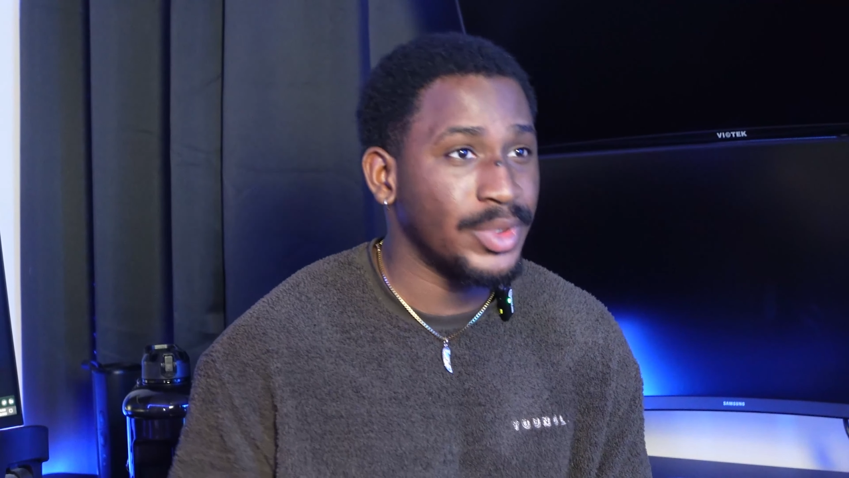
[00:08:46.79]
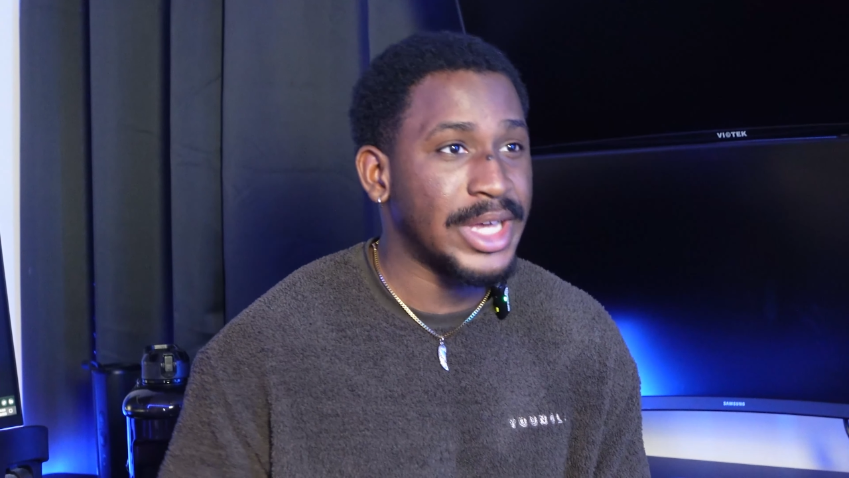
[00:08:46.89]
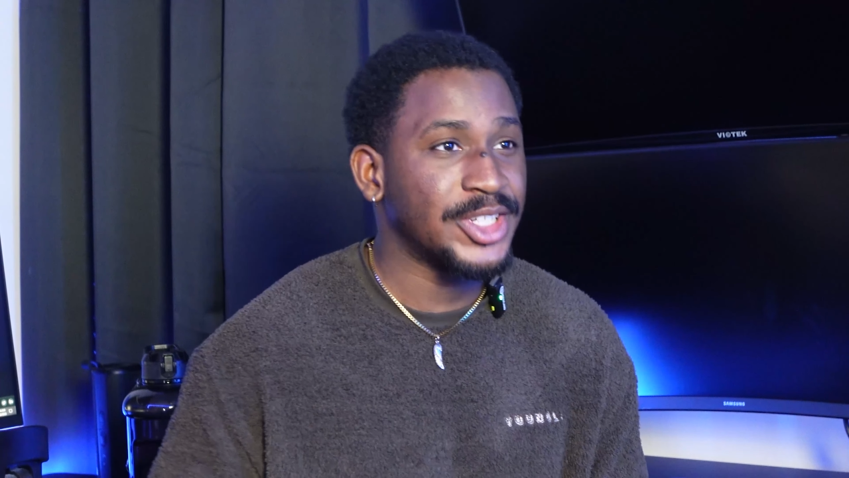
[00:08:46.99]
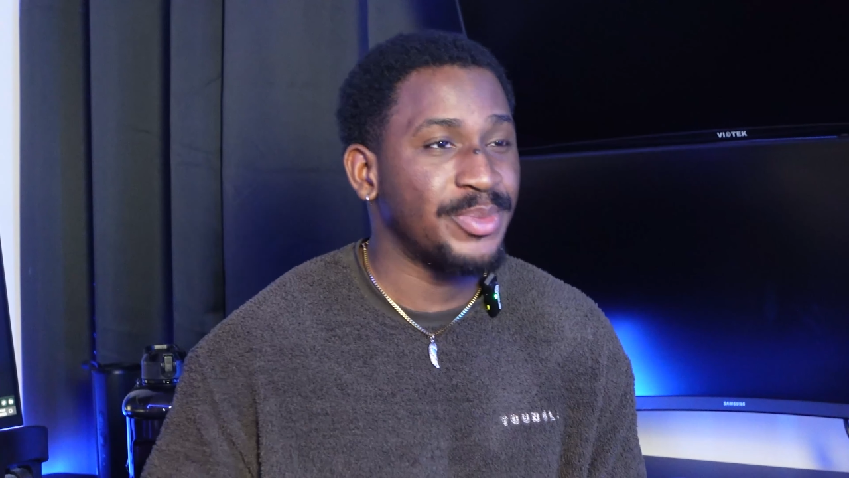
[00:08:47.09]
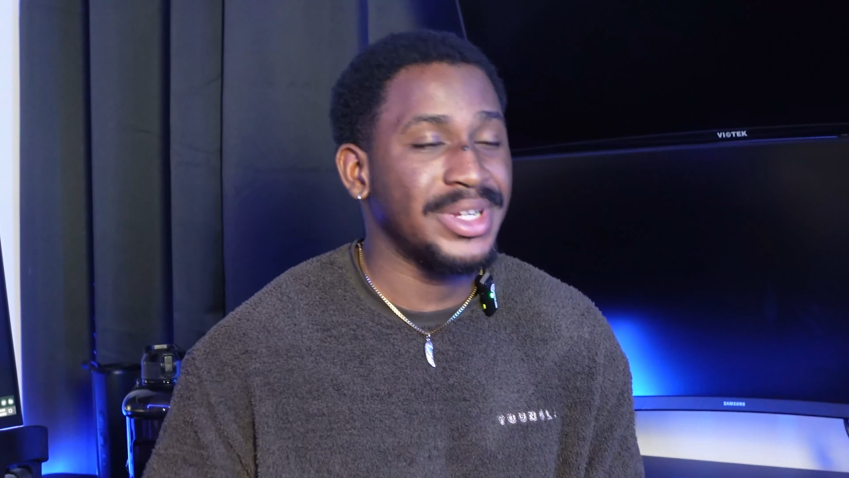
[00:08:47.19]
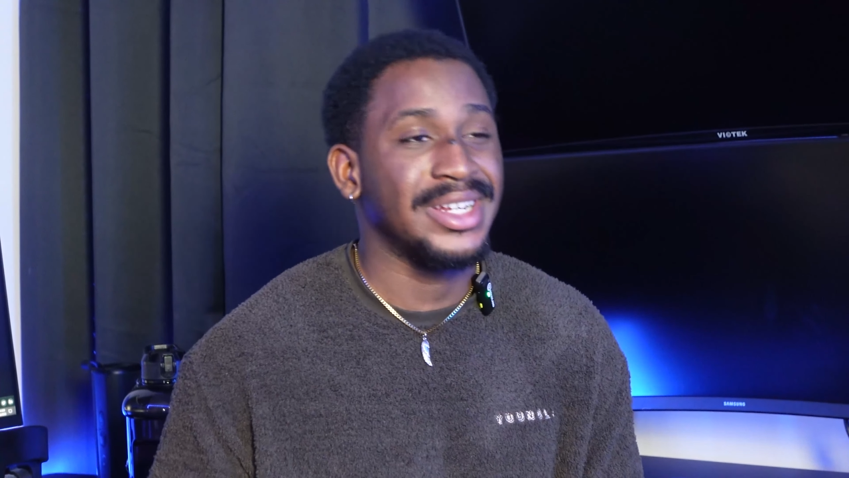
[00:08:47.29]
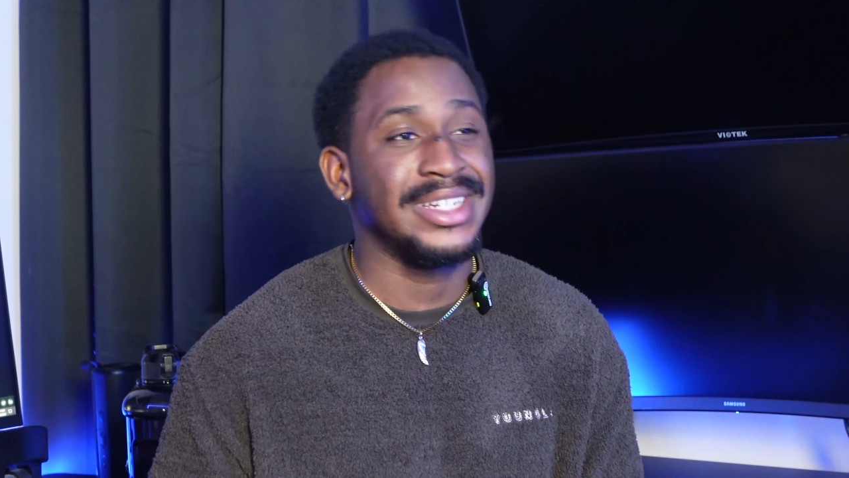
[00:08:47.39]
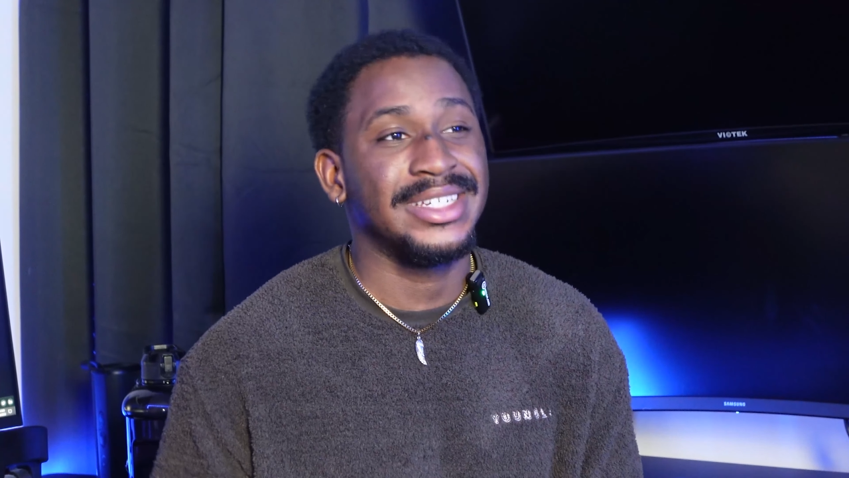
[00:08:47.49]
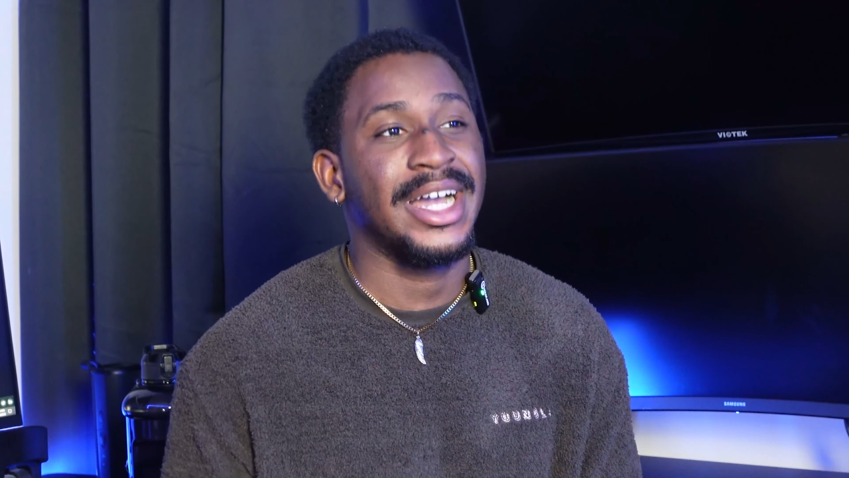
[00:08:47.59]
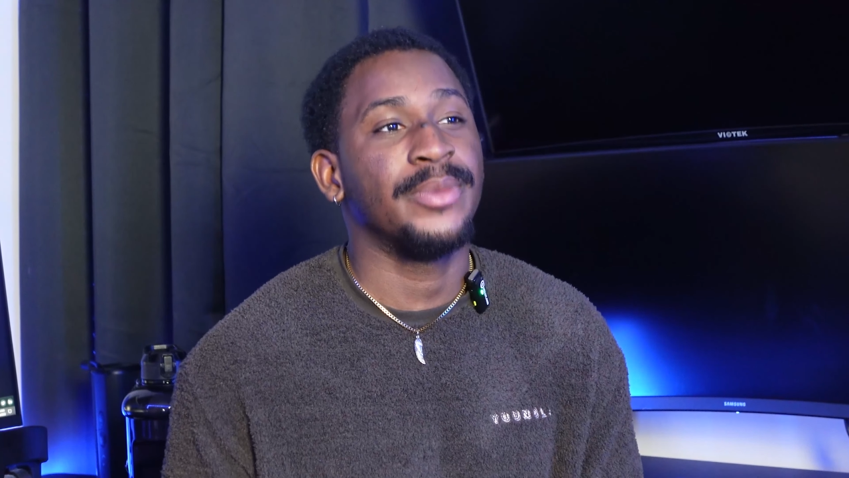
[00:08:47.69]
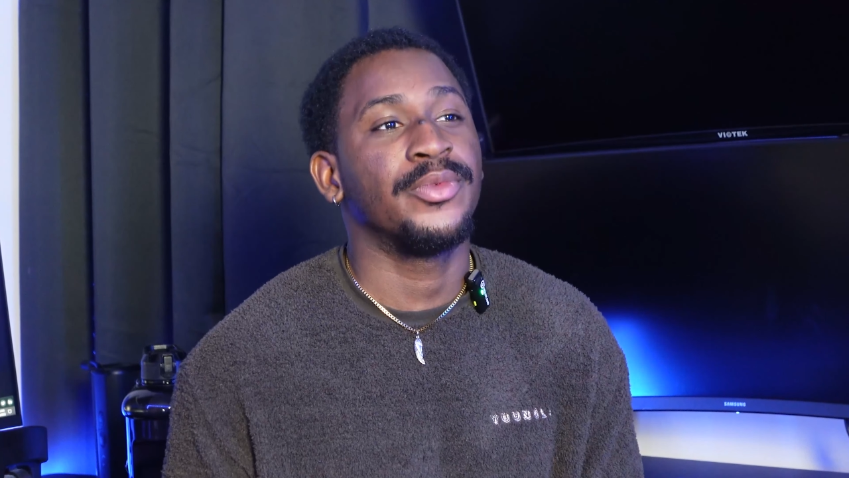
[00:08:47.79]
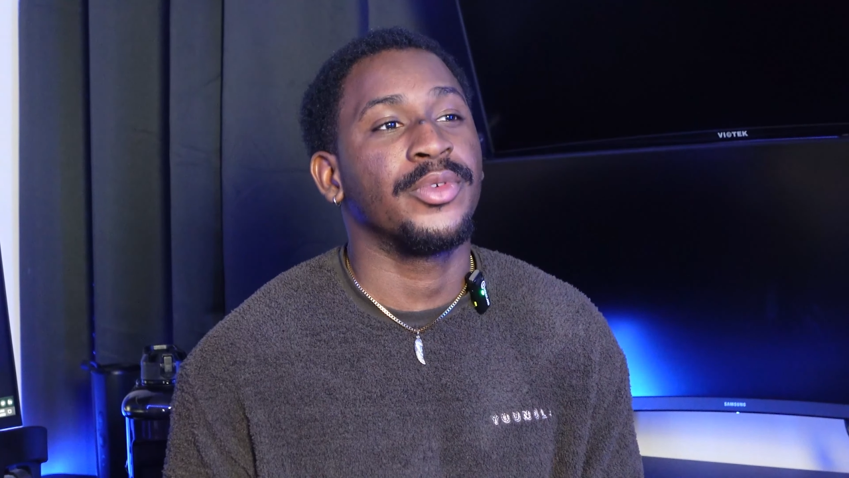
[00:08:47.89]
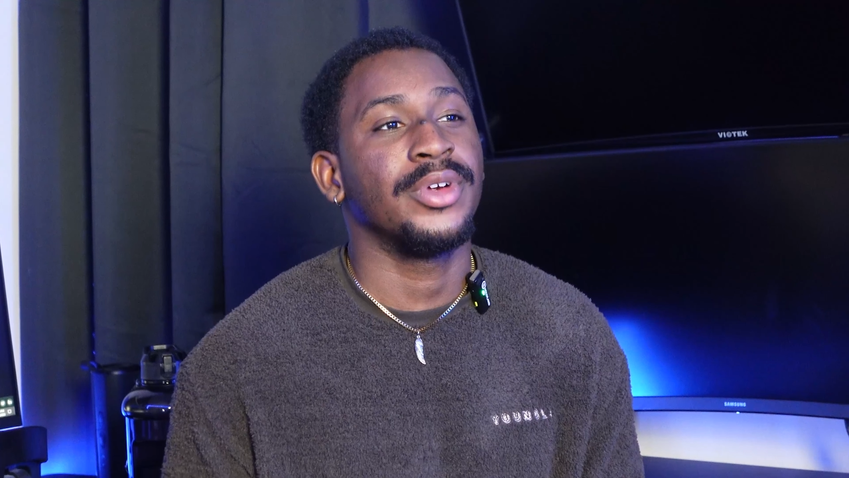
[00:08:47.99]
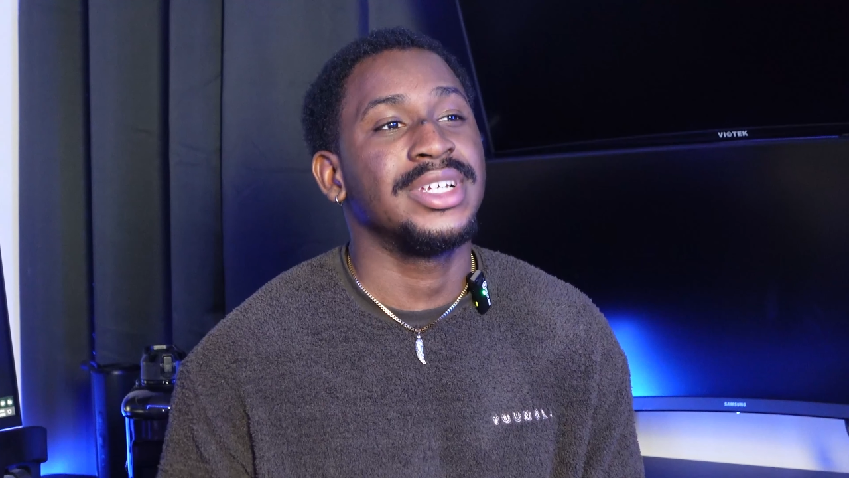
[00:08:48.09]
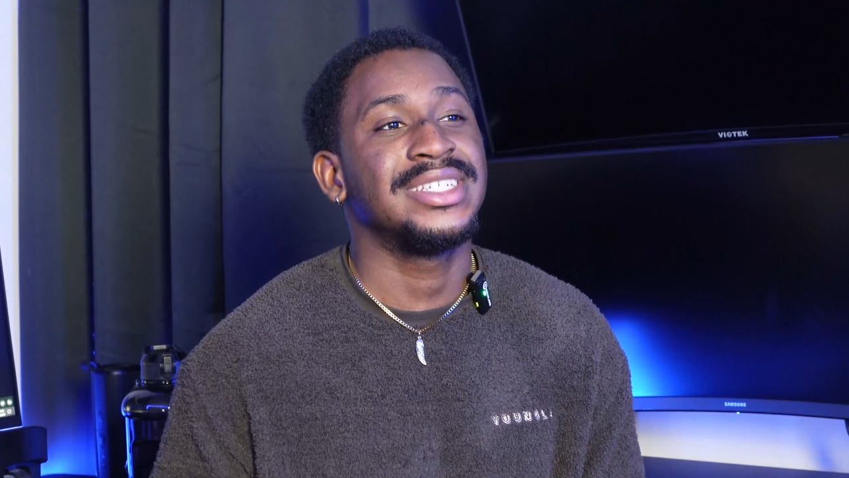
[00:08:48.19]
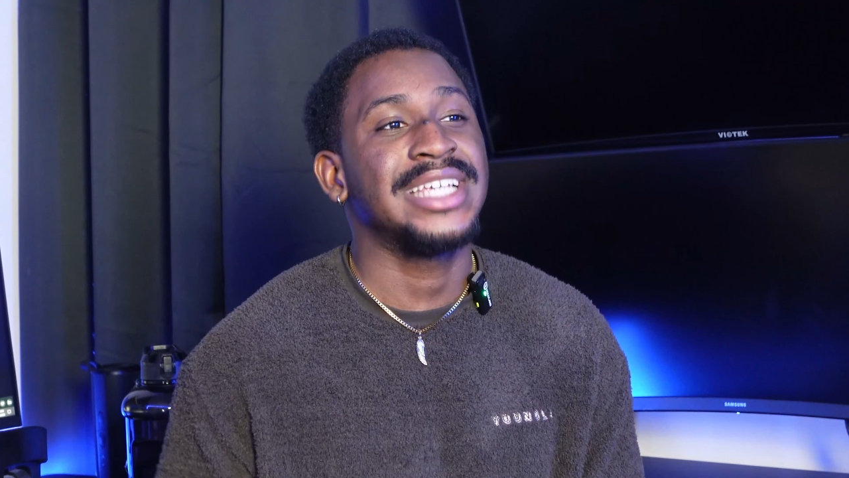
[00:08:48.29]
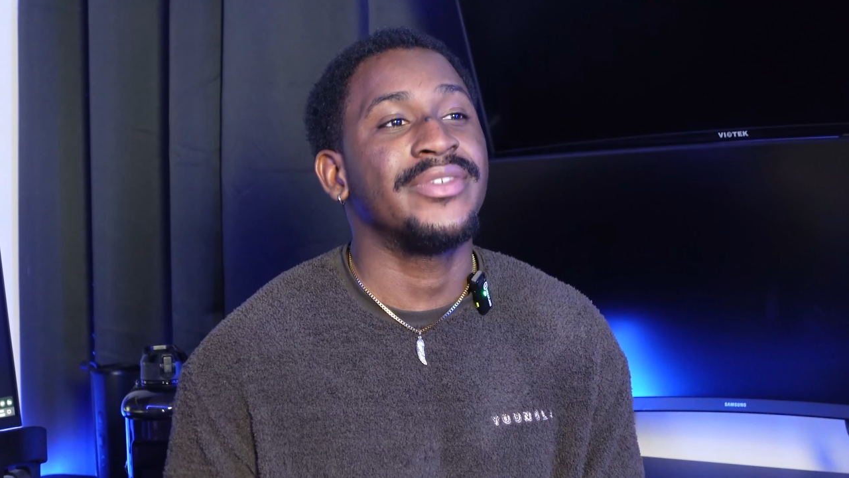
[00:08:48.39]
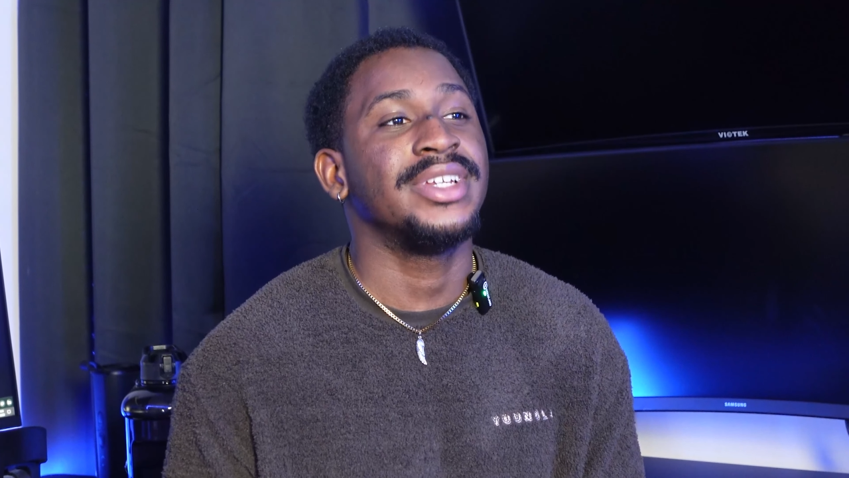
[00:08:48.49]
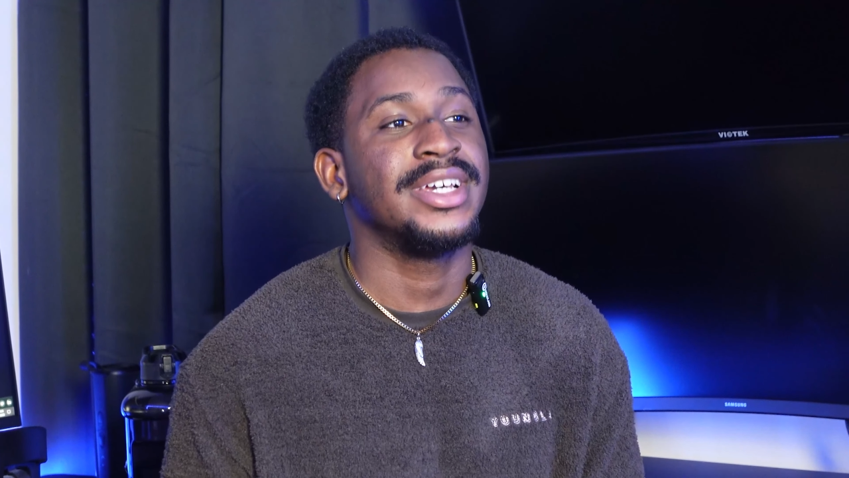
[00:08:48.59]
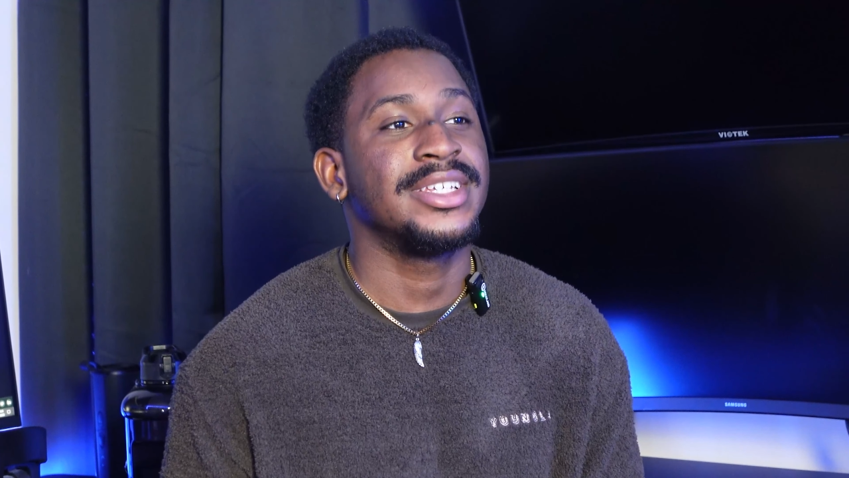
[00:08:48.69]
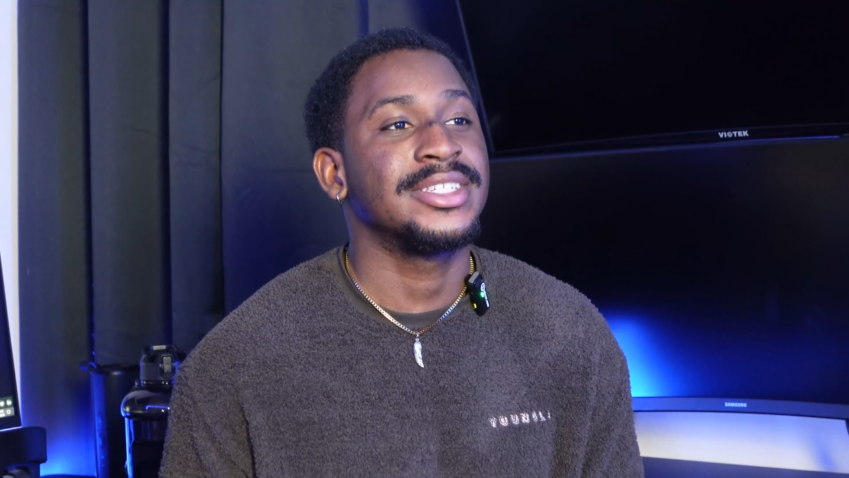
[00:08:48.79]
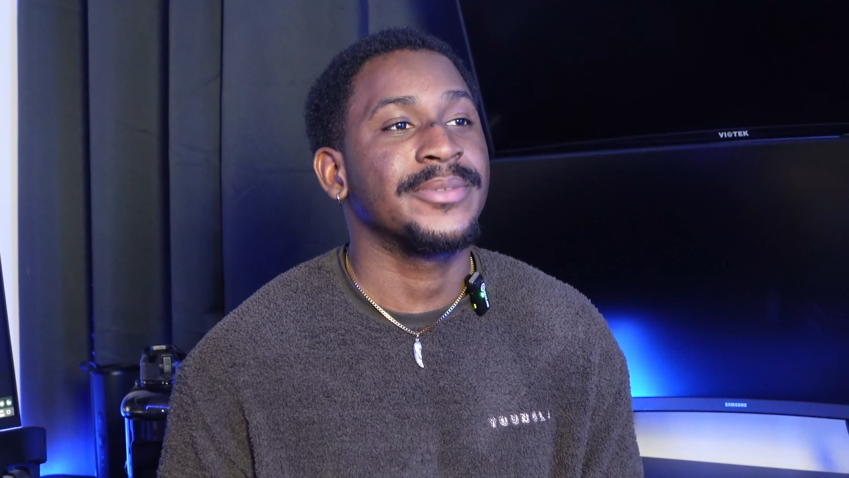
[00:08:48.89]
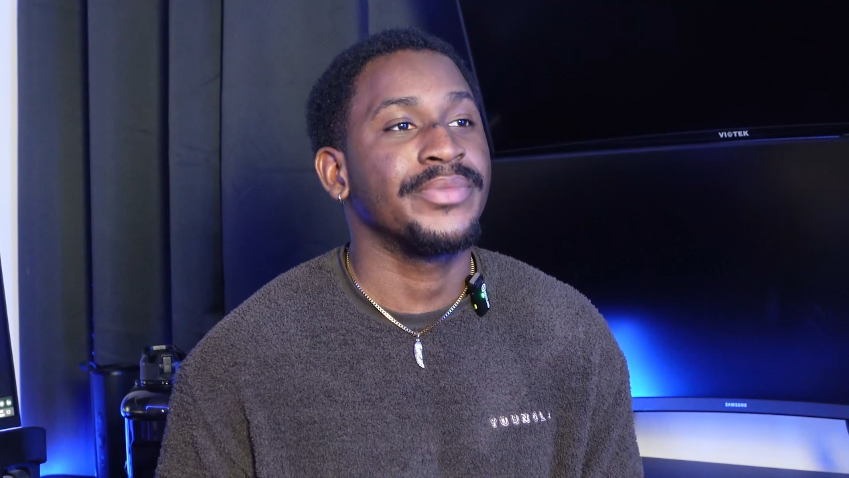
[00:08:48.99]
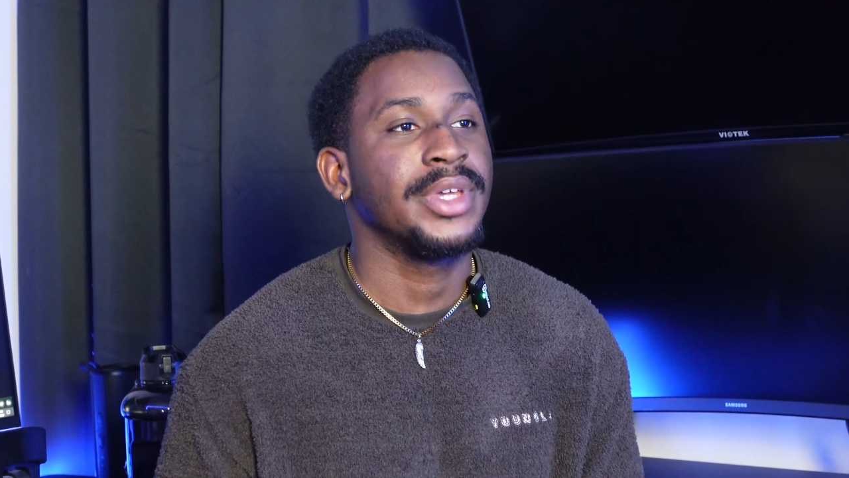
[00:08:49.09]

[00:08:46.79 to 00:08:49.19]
without spending a dime for seven days.